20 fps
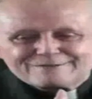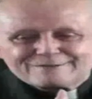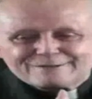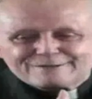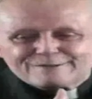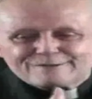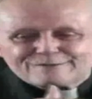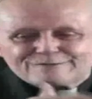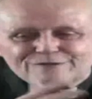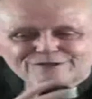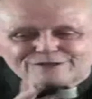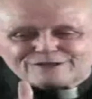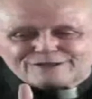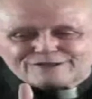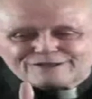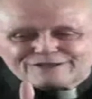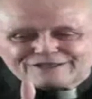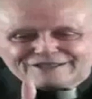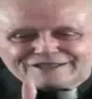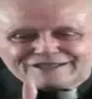We have a
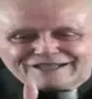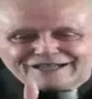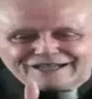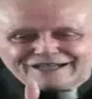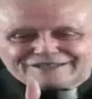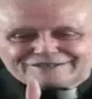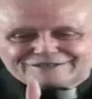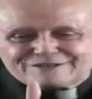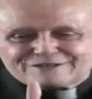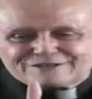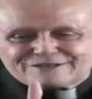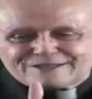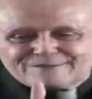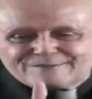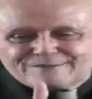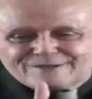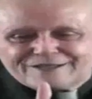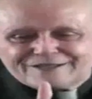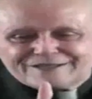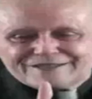joke about that in
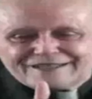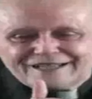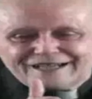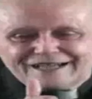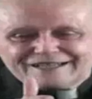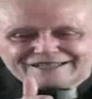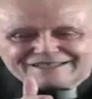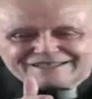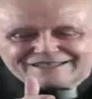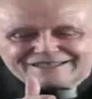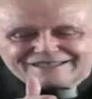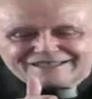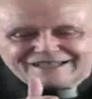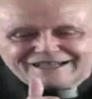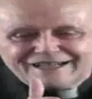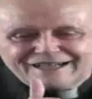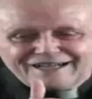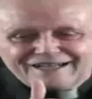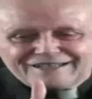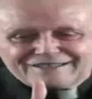America, and
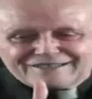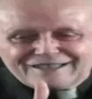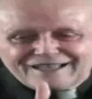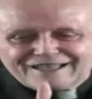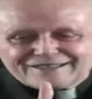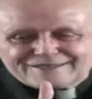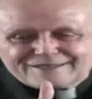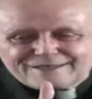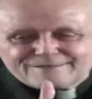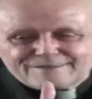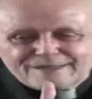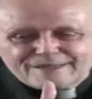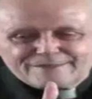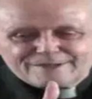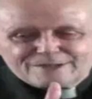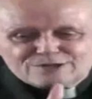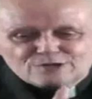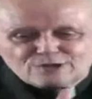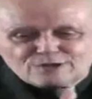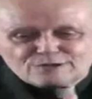sometimes we
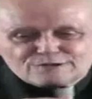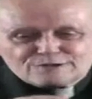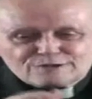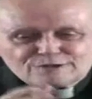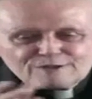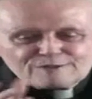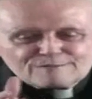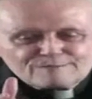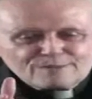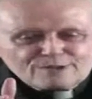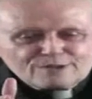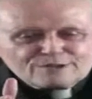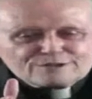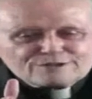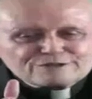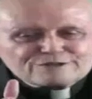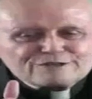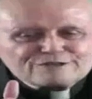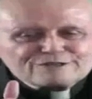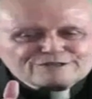refer to
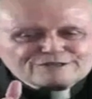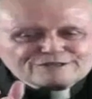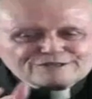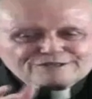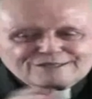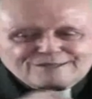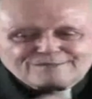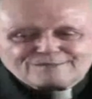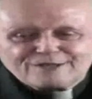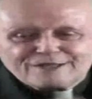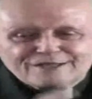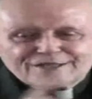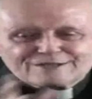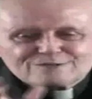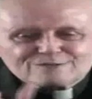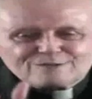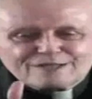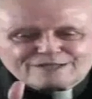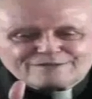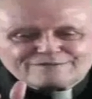someone
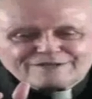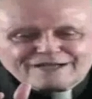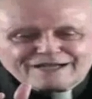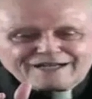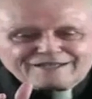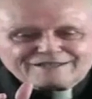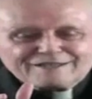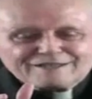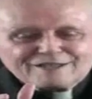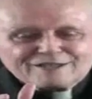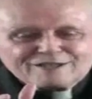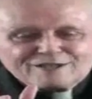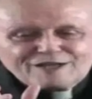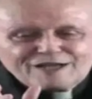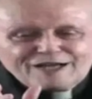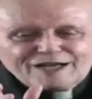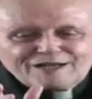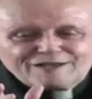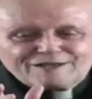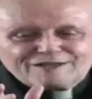like
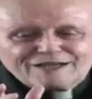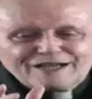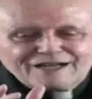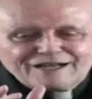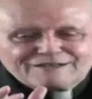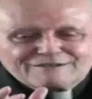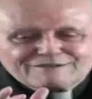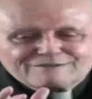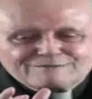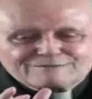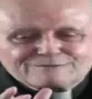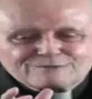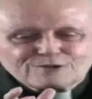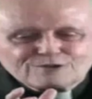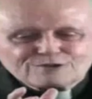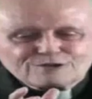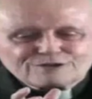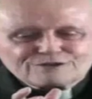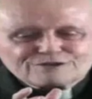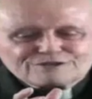maybe George
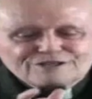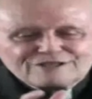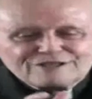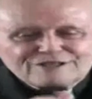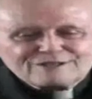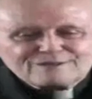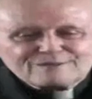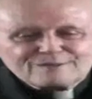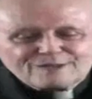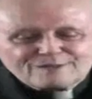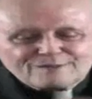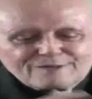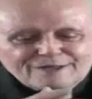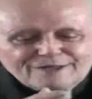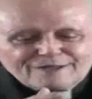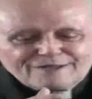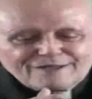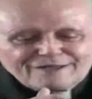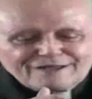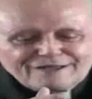Bush, or
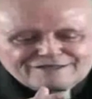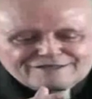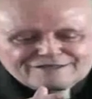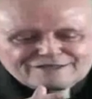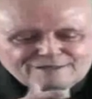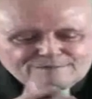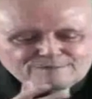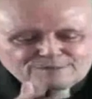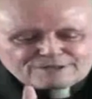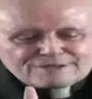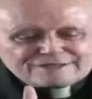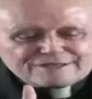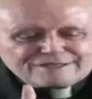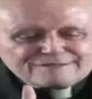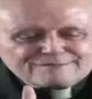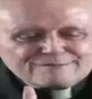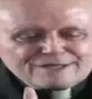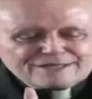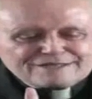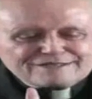someone as one of our
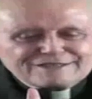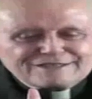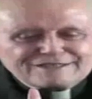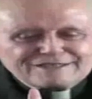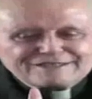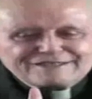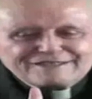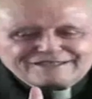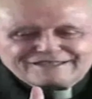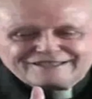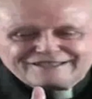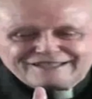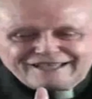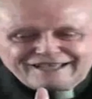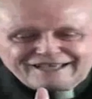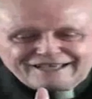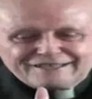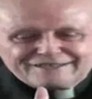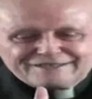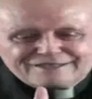
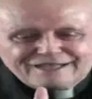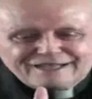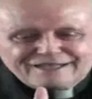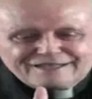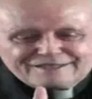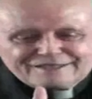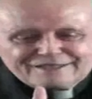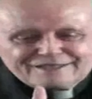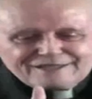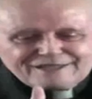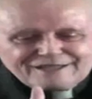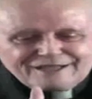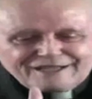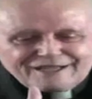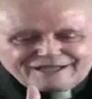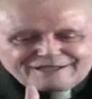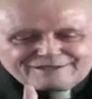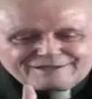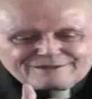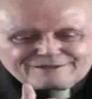rulers,
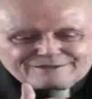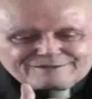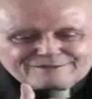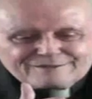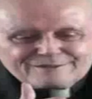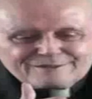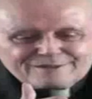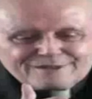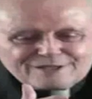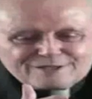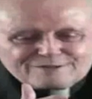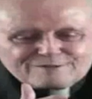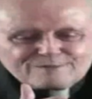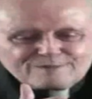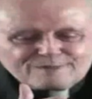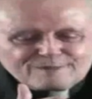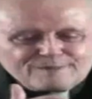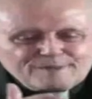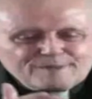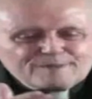the
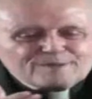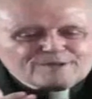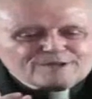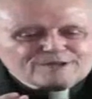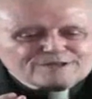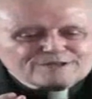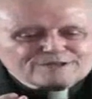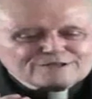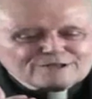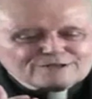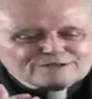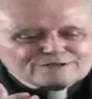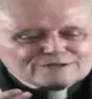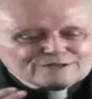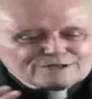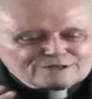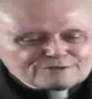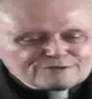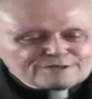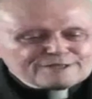president,
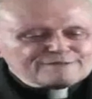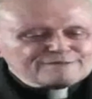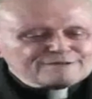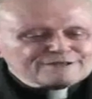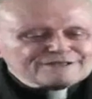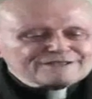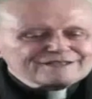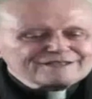and